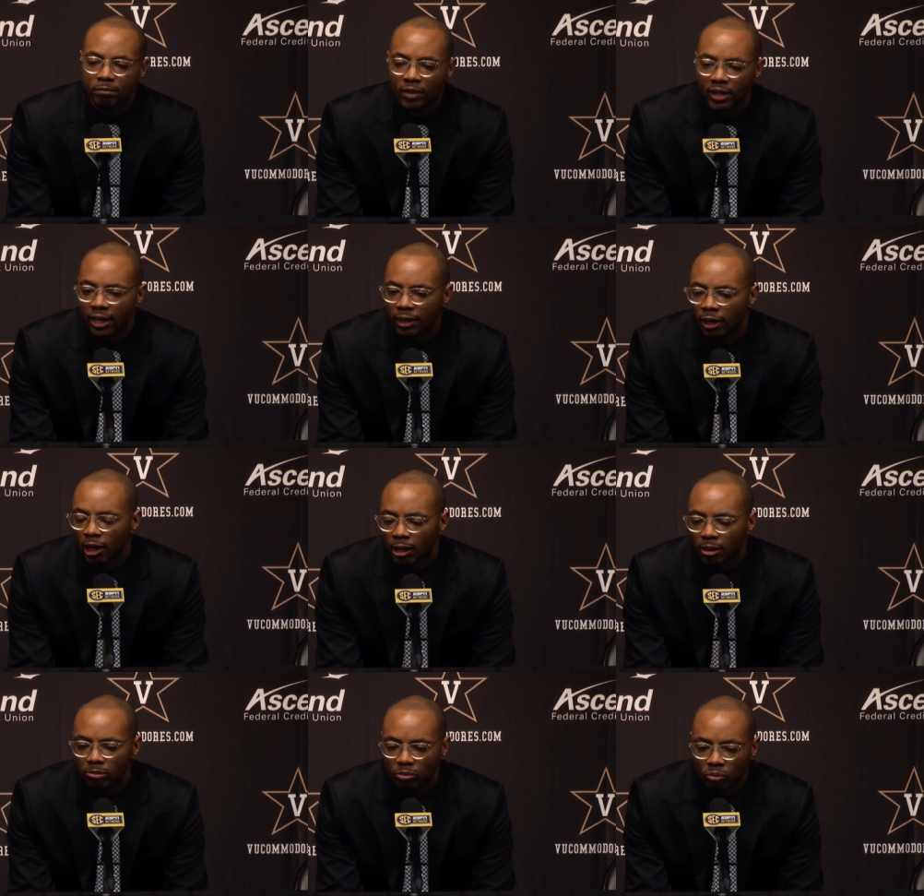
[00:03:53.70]

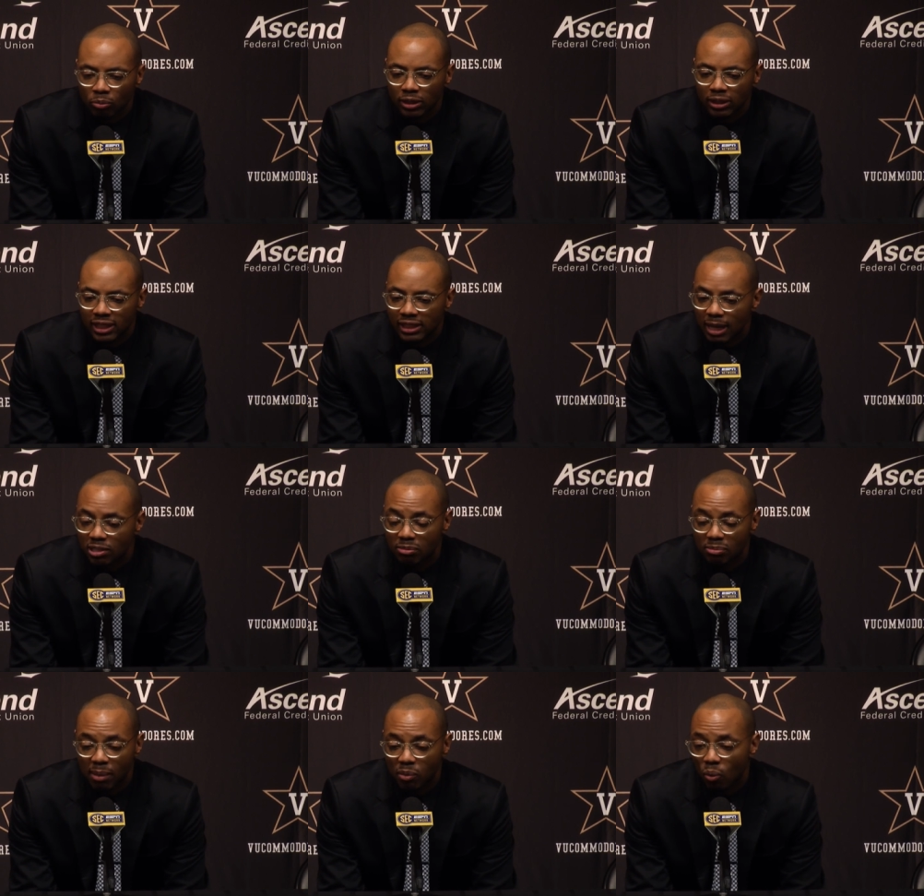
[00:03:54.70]
Yeah, with the exception
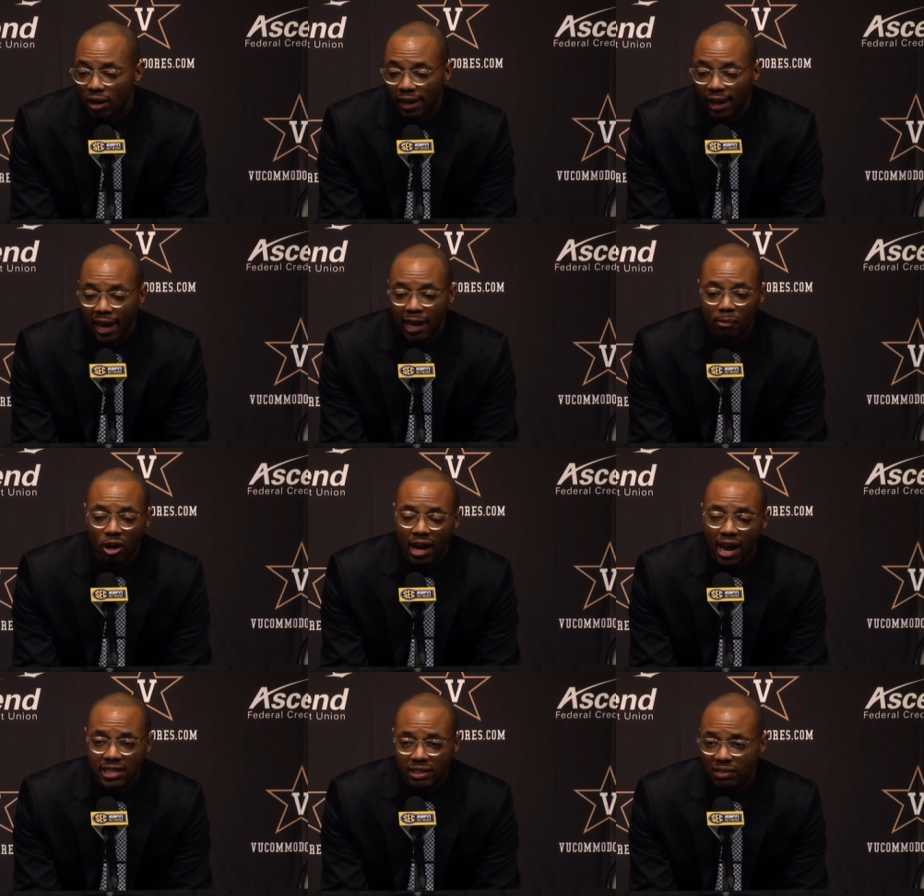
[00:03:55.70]
of maybe one game, our
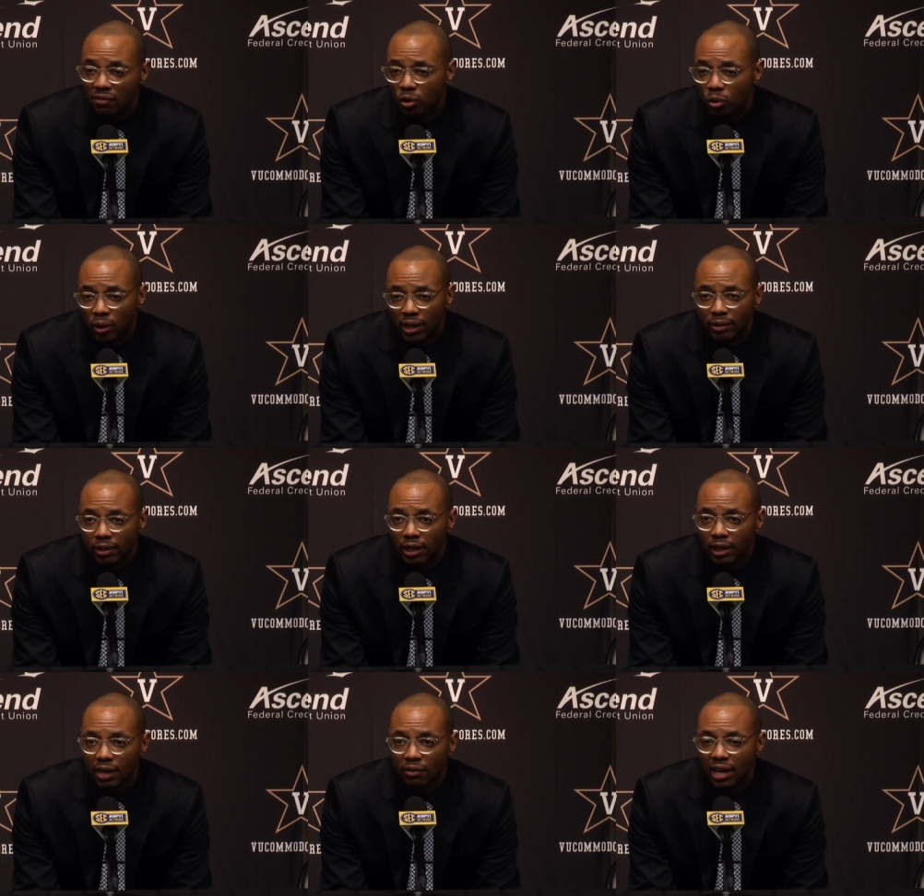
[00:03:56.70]
guys have never quit.
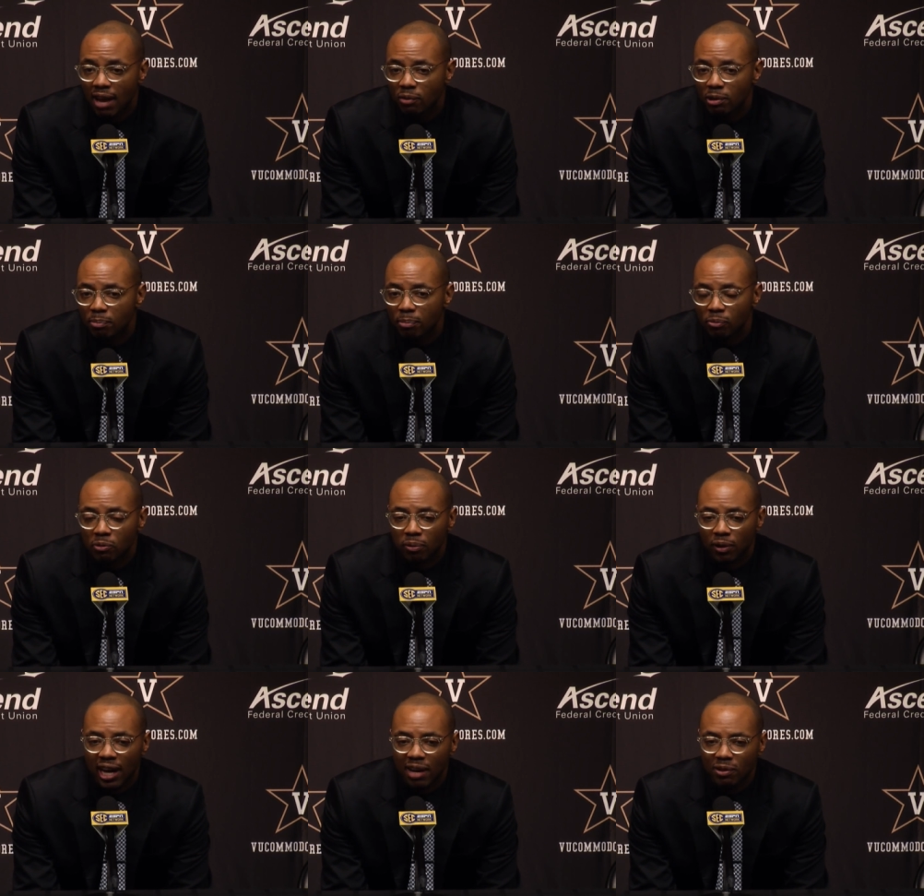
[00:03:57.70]
Every game we
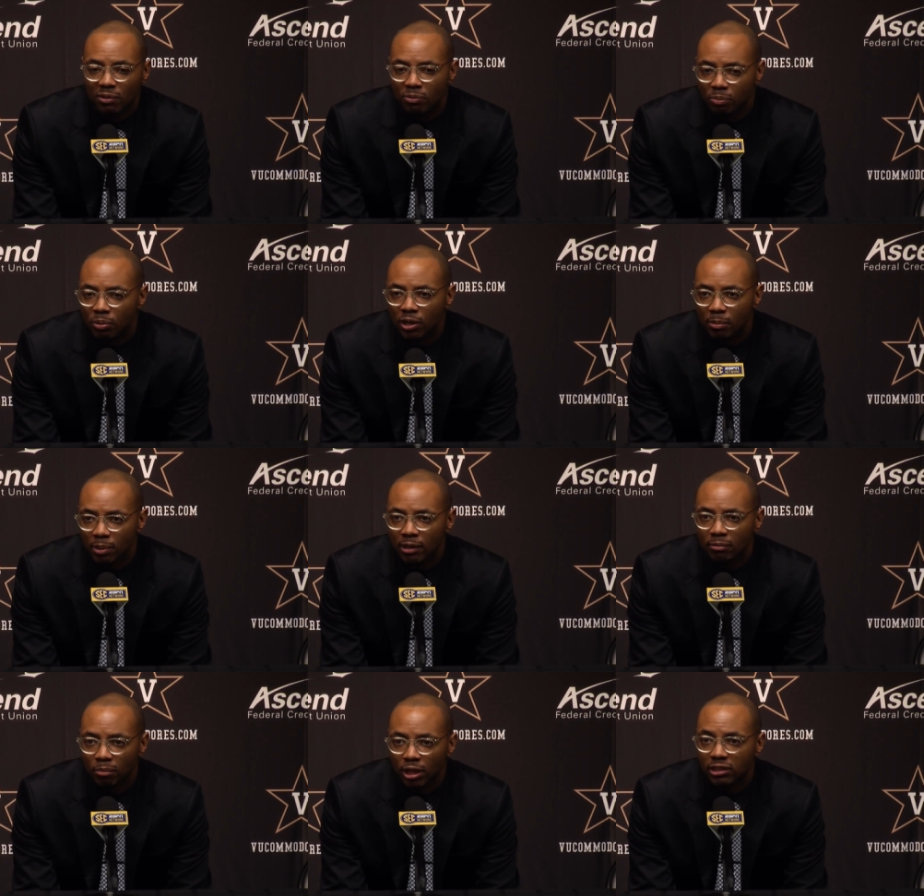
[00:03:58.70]
play, we've pretty
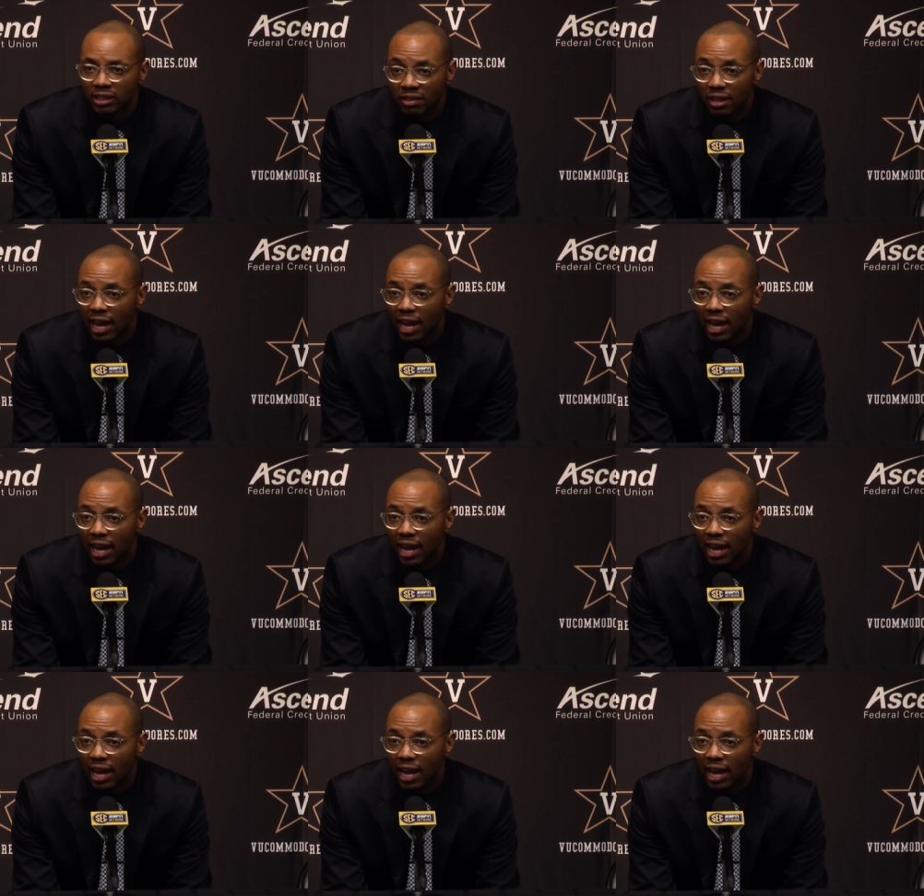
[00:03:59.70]
been much in